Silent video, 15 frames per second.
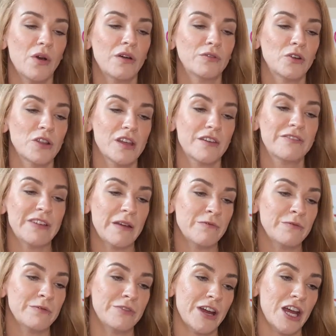I've got the
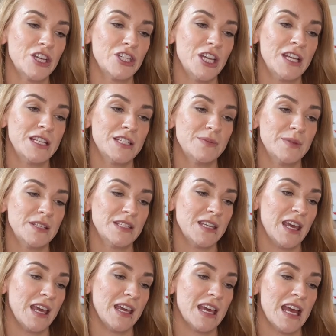Femme Fresh Intimate
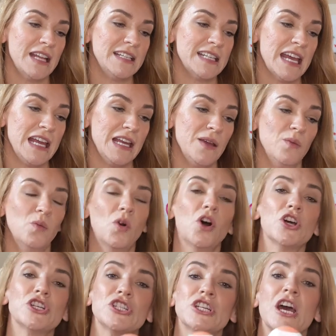Skincare Daily
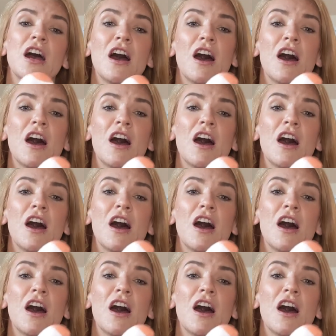Wash.